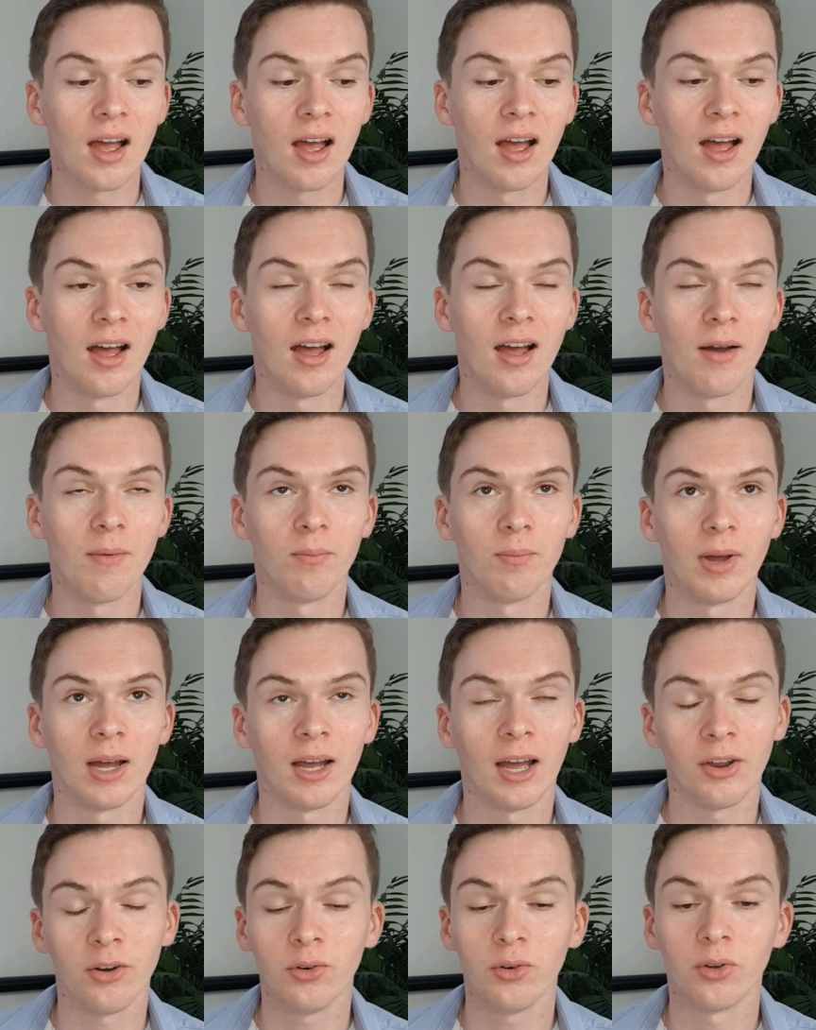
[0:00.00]
I
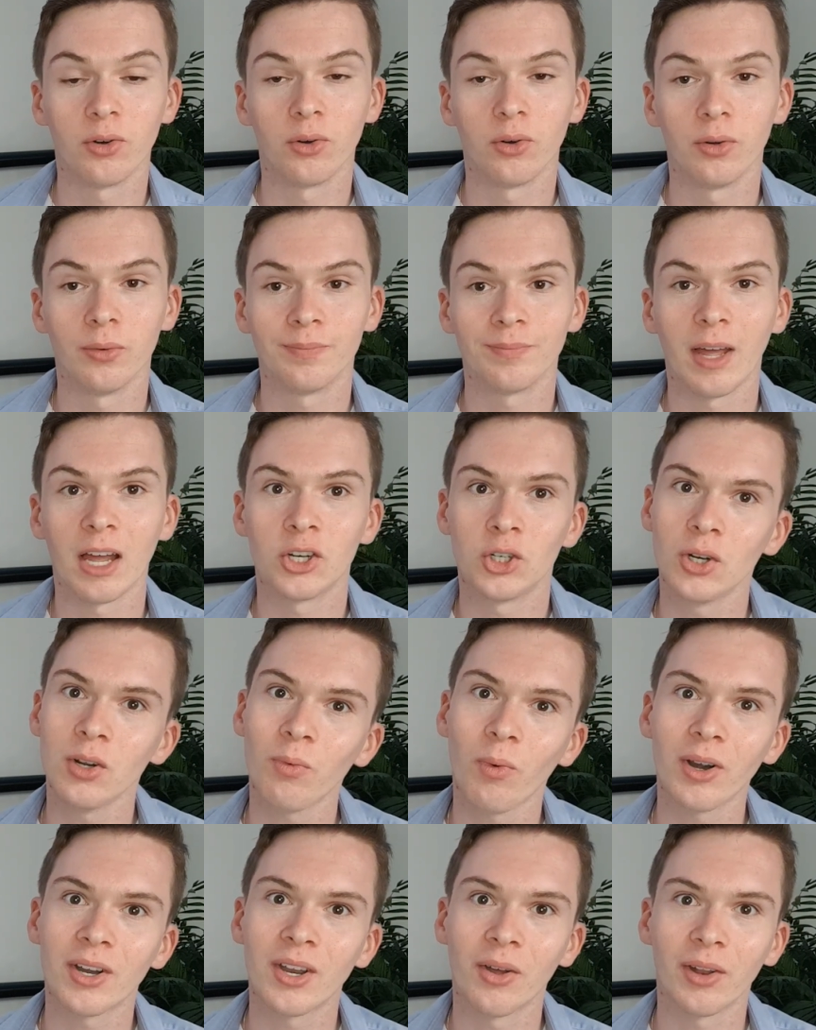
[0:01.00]
don't know, I should
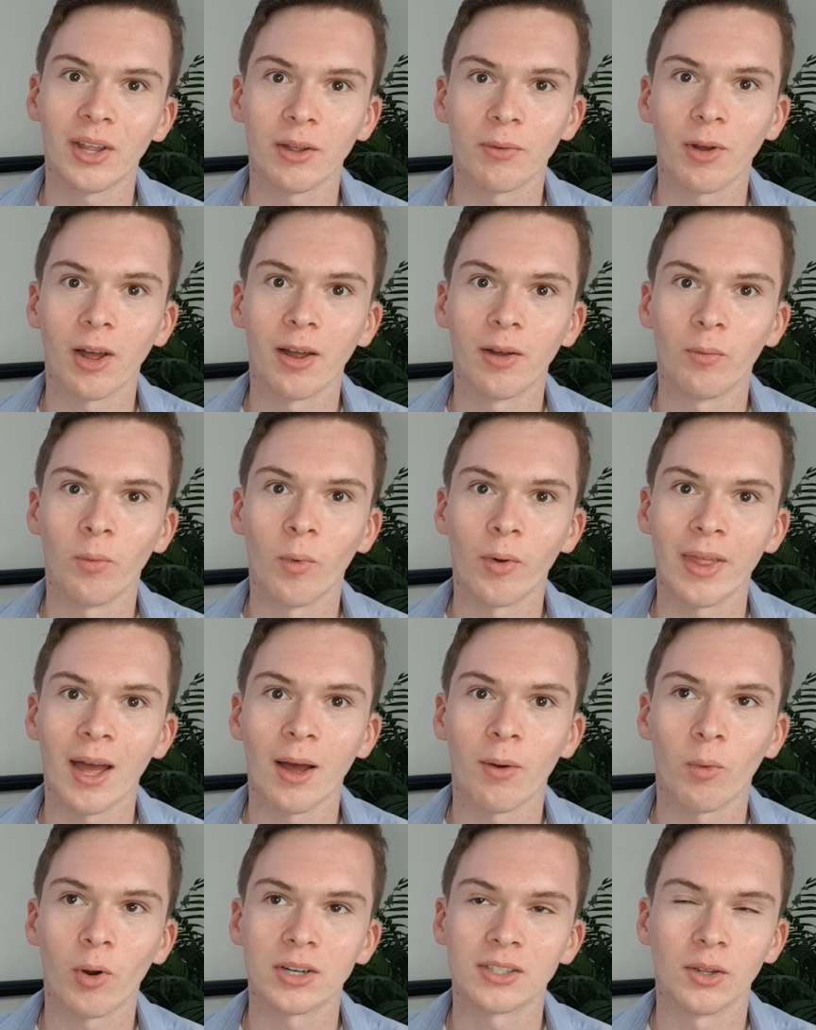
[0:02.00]
have worked out like what
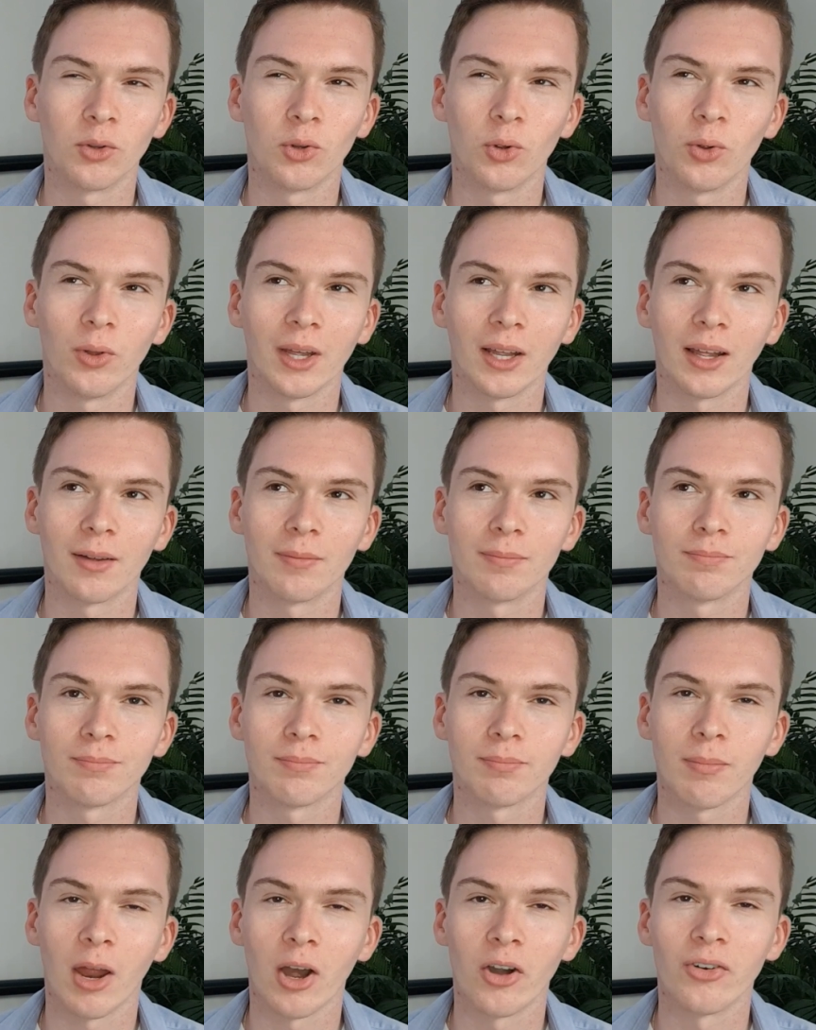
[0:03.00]
that works out to, like
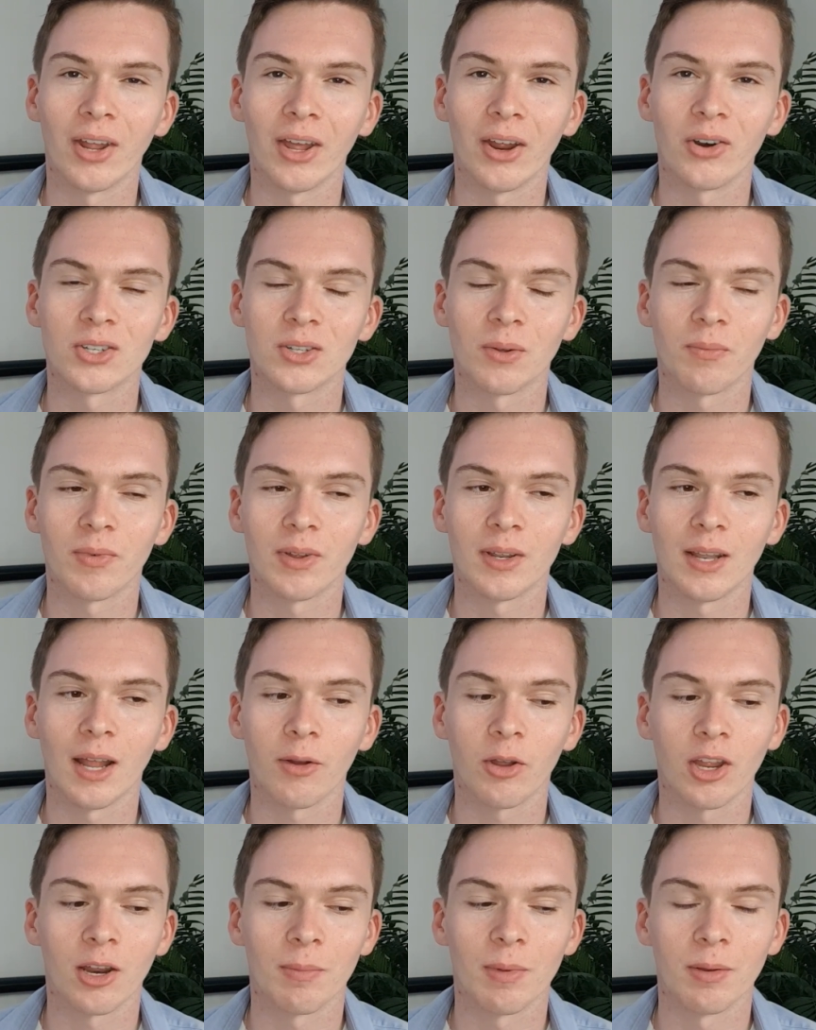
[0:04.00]
per day or something.
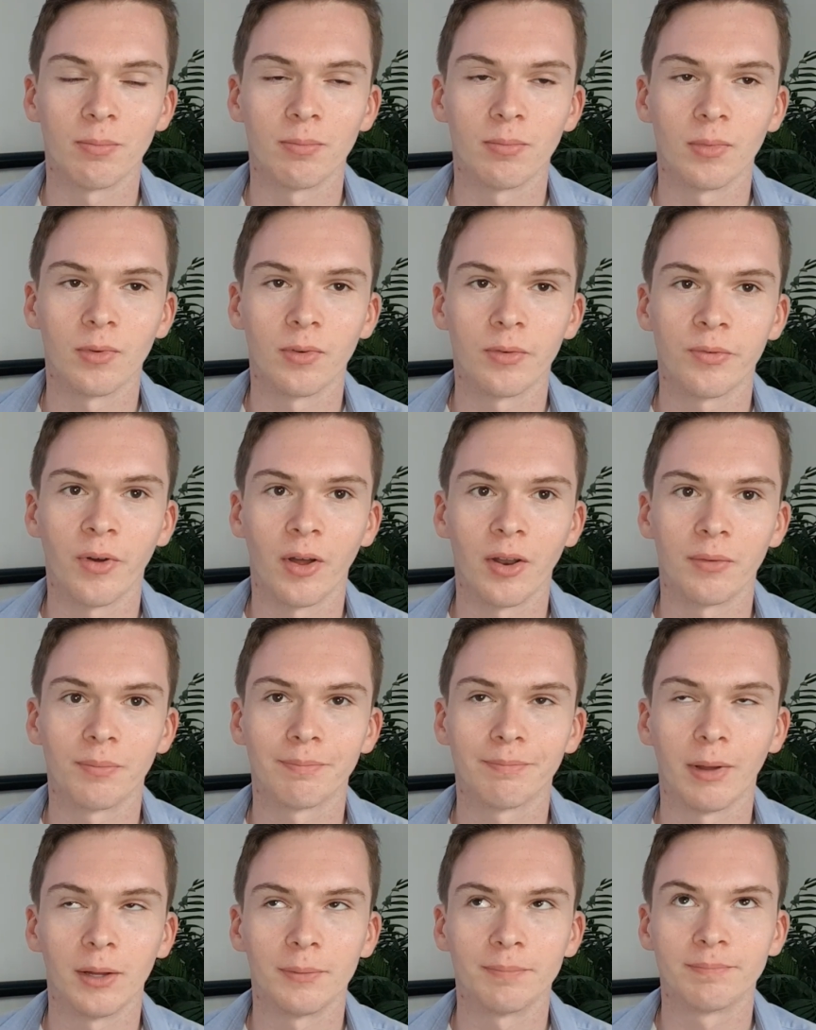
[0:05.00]
That could have been fun,
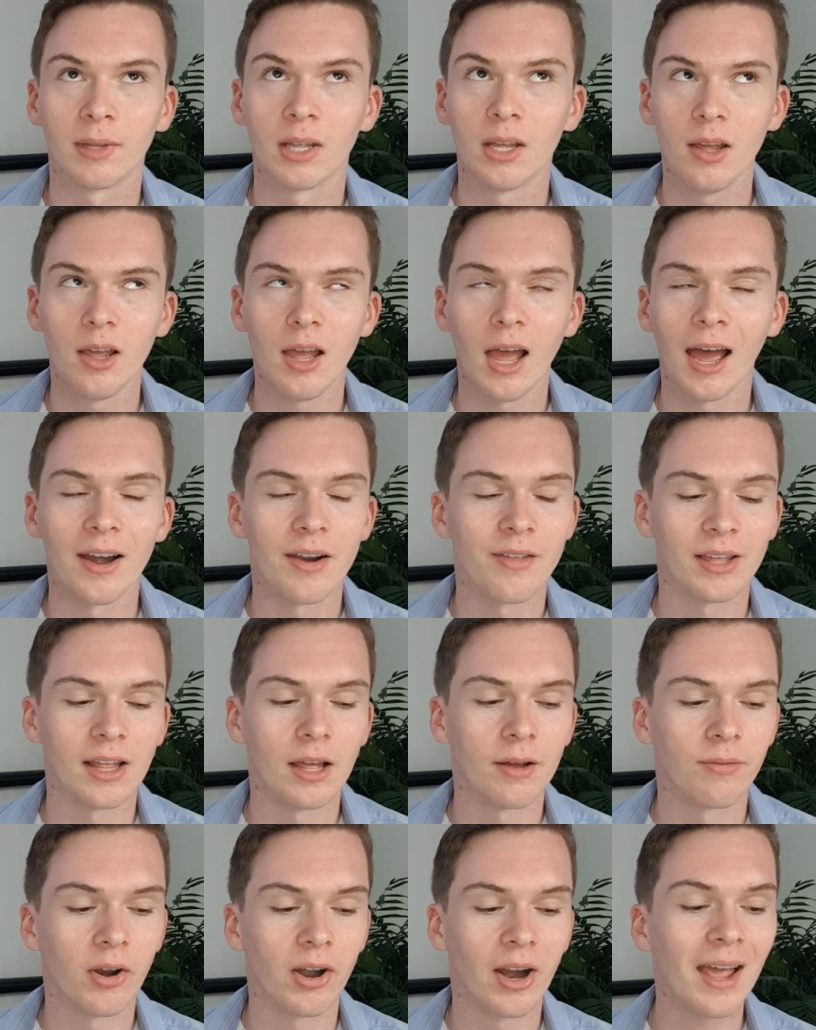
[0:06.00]
but I don't think
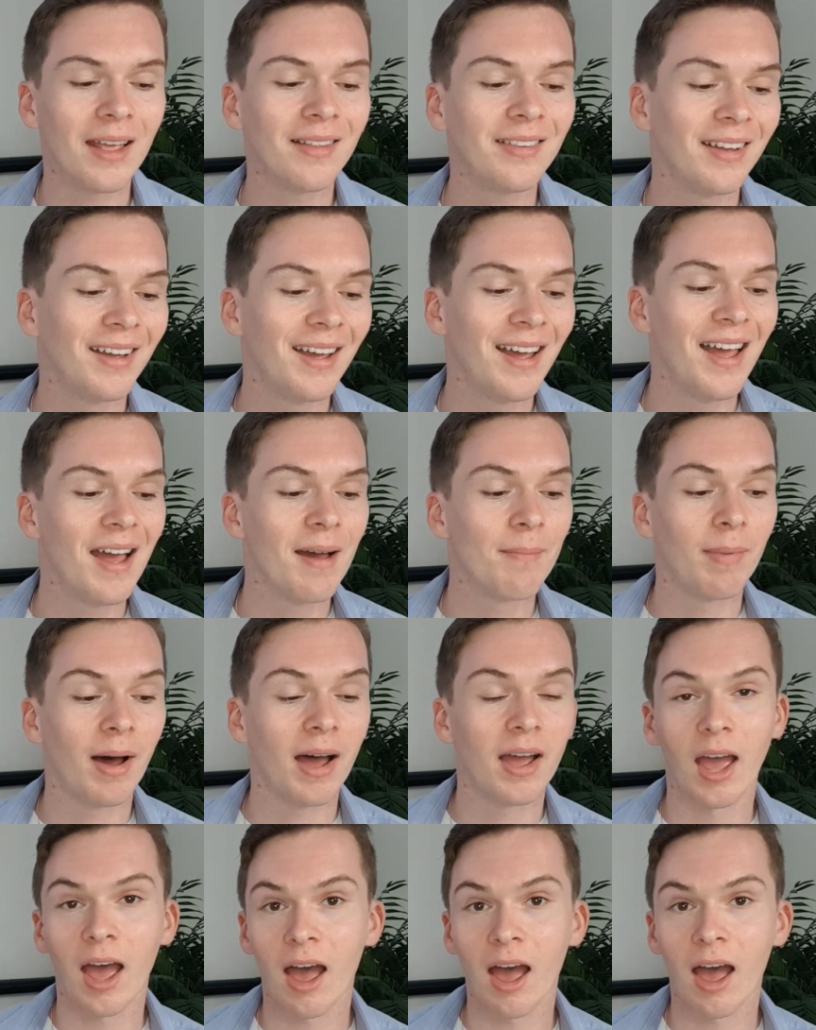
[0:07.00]
that far ahead. My